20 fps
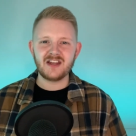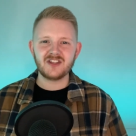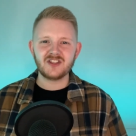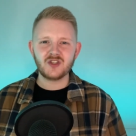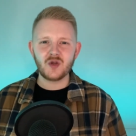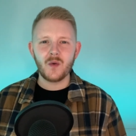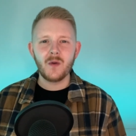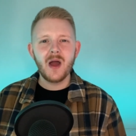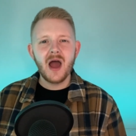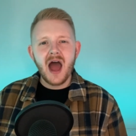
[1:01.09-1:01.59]
And
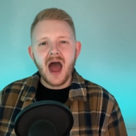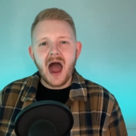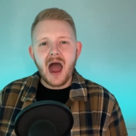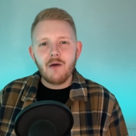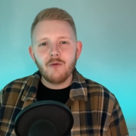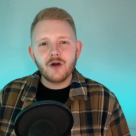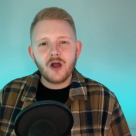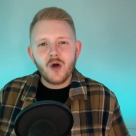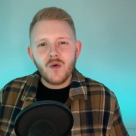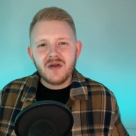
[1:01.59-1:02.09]
so
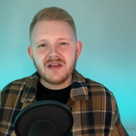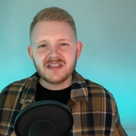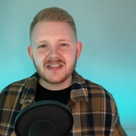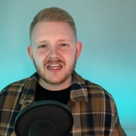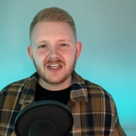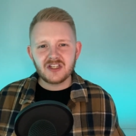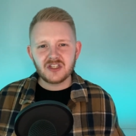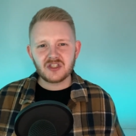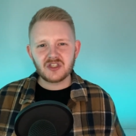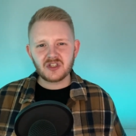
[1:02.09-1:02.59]
I would always
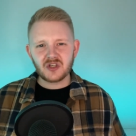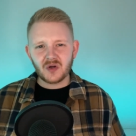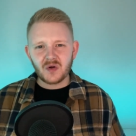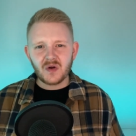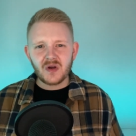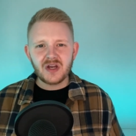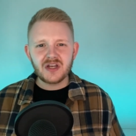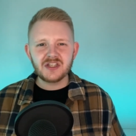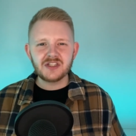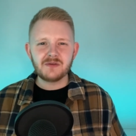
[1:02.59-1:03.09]
get
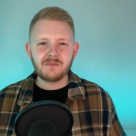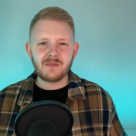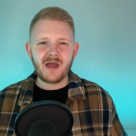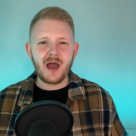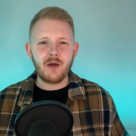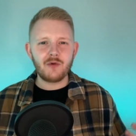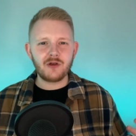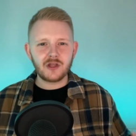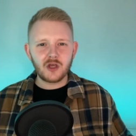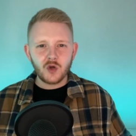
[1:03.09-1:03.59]
discouraged.
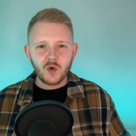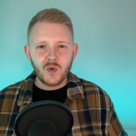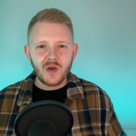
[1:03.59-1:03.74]
I would